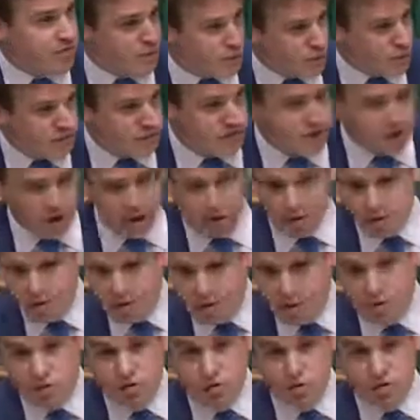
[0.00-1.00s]
but also
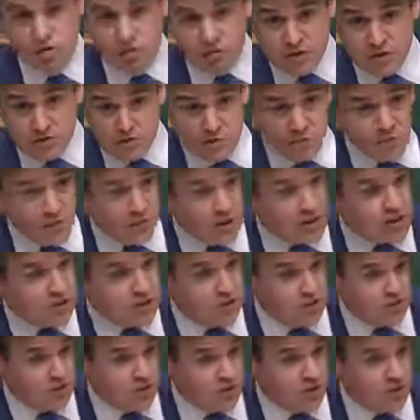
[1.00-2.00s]
to some of the
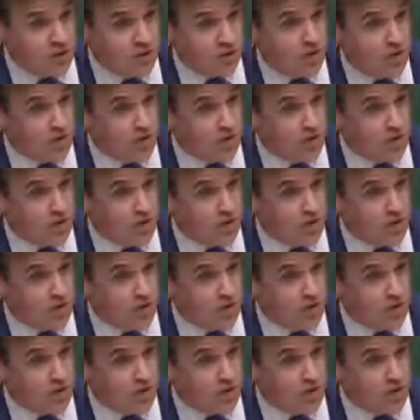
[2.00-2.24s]
victims